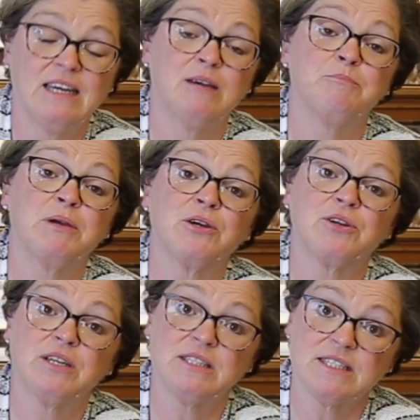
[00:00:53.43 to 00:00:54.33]
and
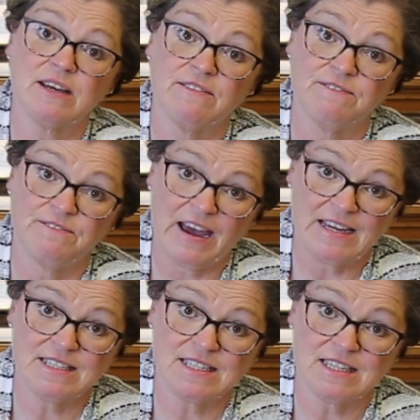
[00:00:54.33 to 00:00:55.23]
periods of
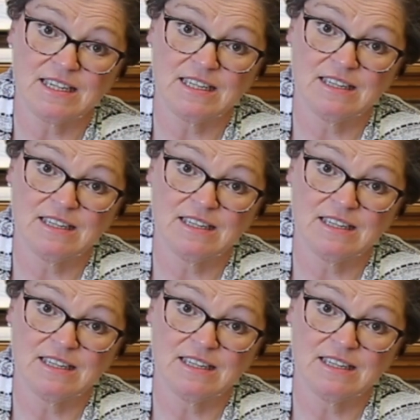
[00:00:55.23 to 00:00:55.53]
fasting.